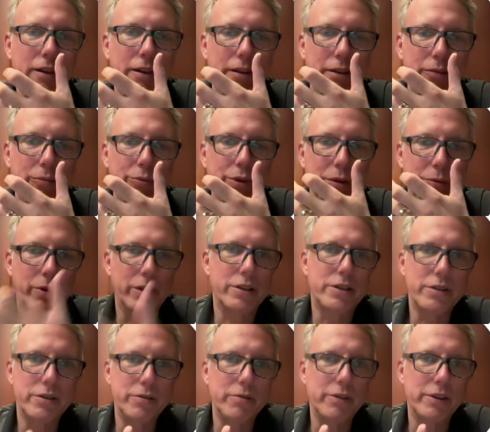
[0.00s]
we want
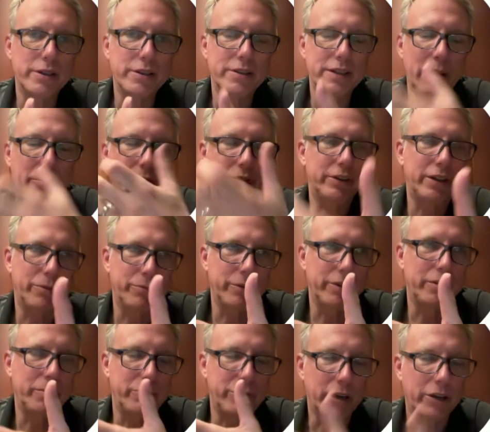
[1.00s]
to do this. That was done
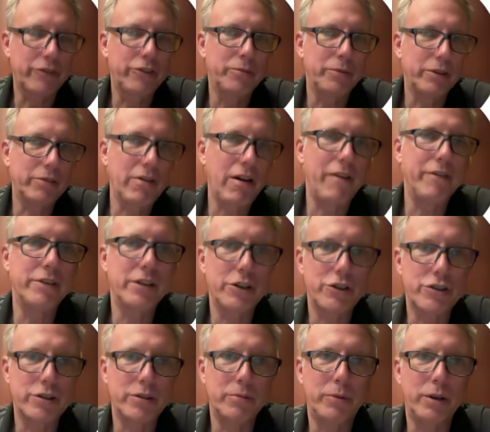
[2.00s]
with approximate
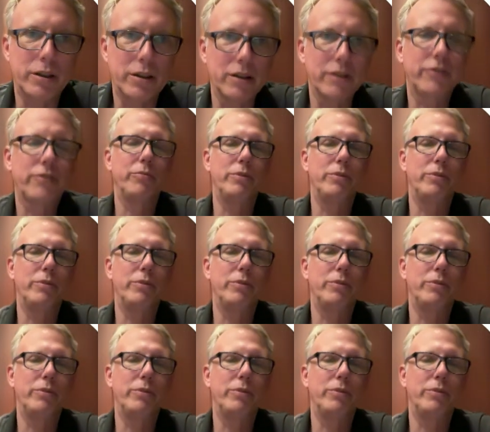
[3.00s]
gravitational models. We